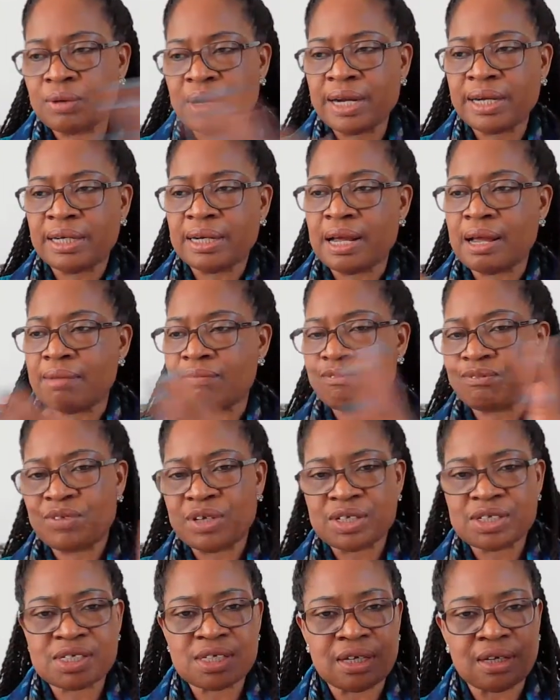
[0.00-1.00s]
Right now I'm
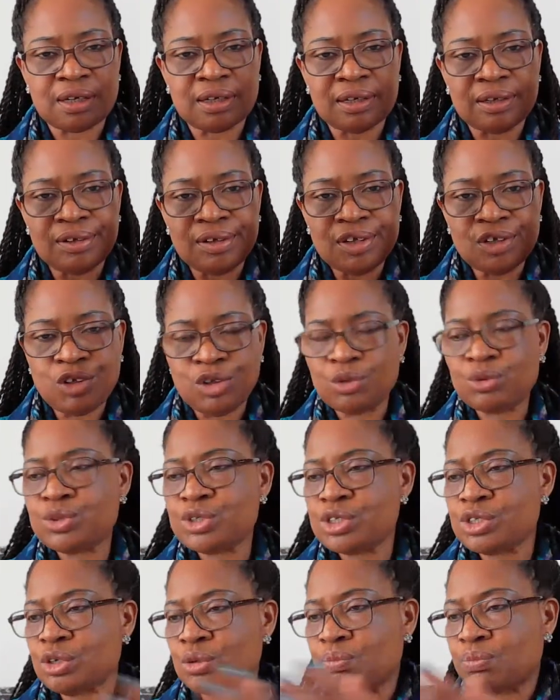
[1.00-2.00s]
facing
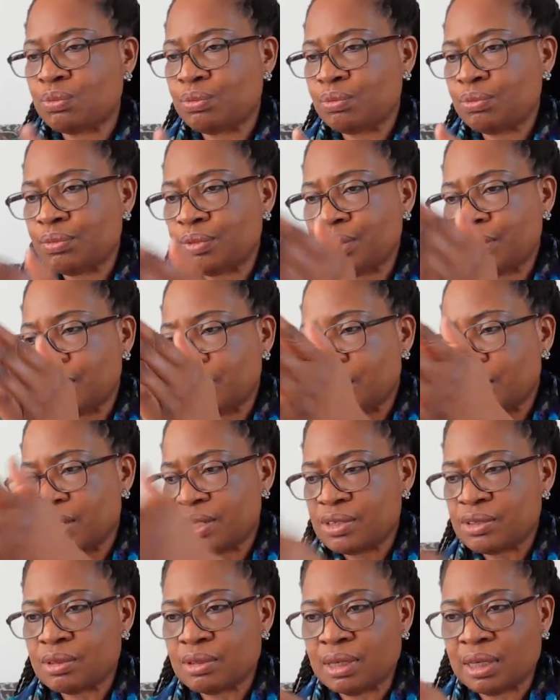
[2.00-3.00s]
YouTube
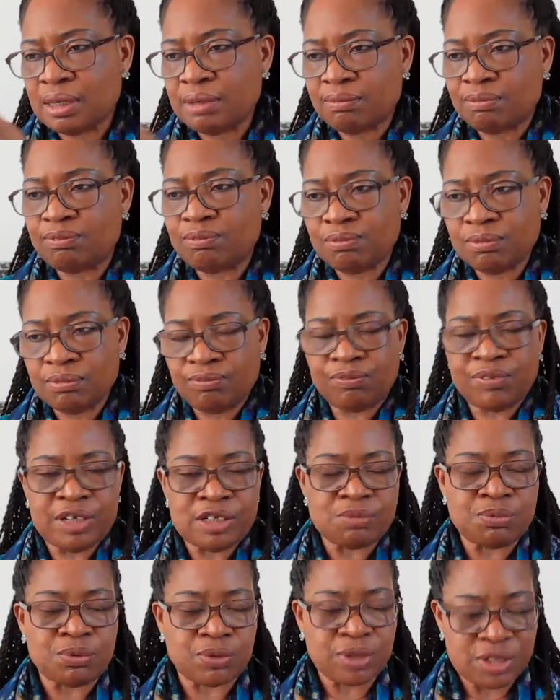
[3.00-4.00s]
and
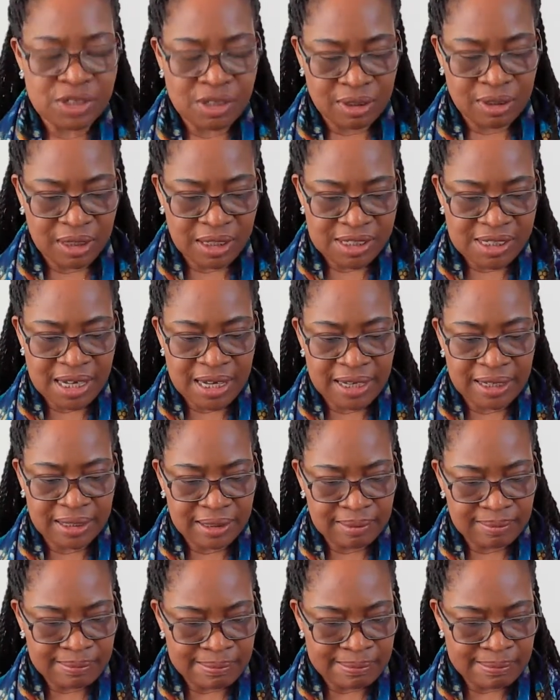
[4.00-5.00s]
Facebook is on the
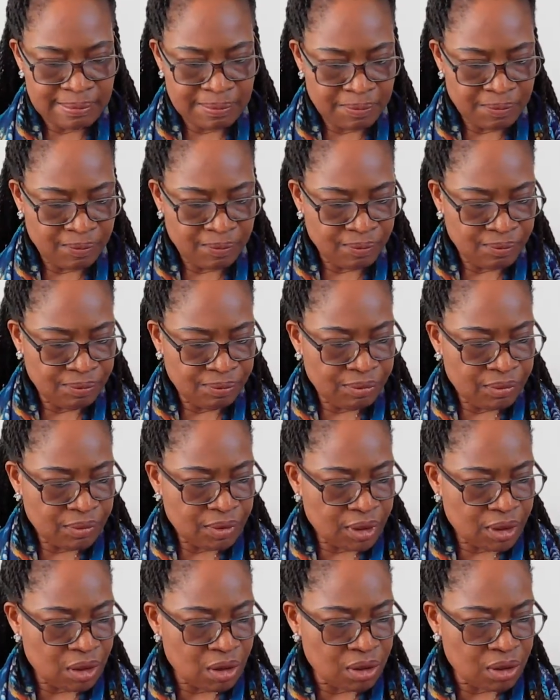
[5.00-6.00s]
side.
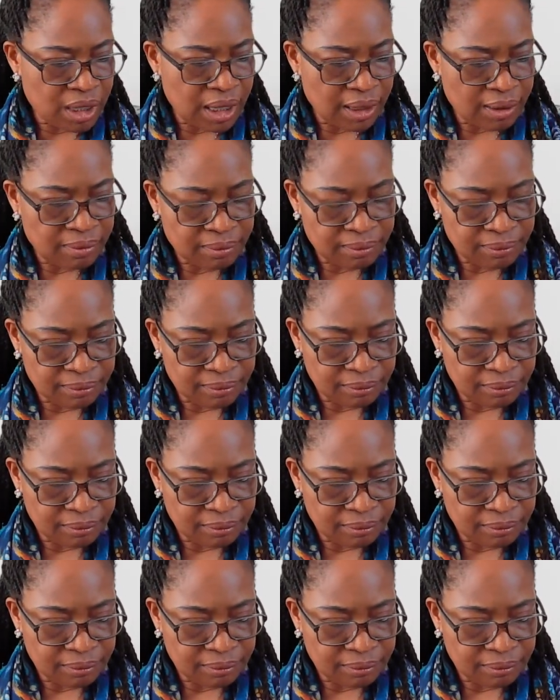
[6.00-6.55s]
Okay,